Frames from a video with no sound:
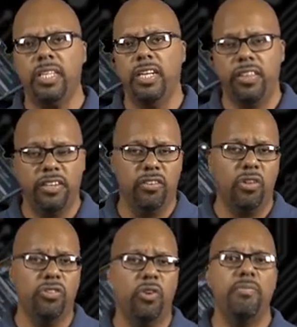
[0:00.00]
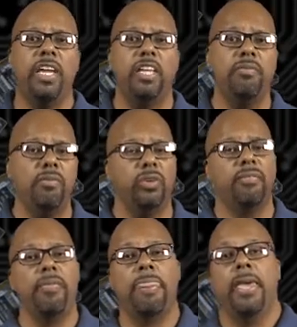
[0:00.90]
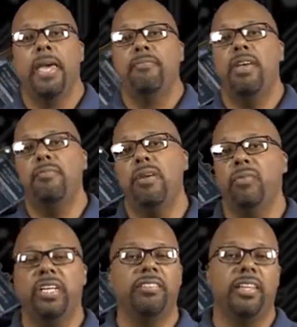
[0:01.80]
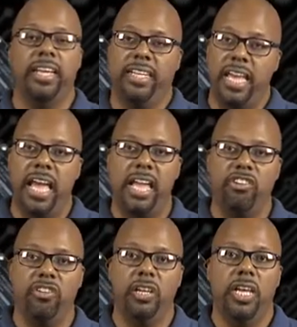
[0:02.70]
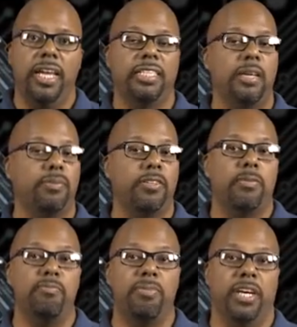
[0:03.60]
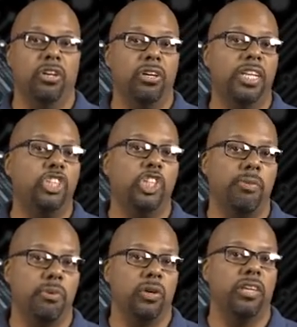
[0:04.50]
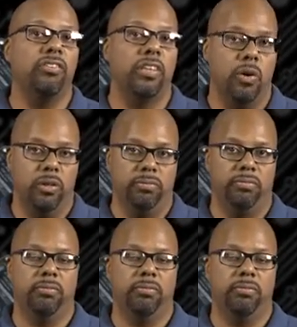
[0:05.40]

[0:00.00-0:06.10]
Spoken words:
Now then there's also main memory. Main memory is like cache, except it's bigger and cheaper and slower.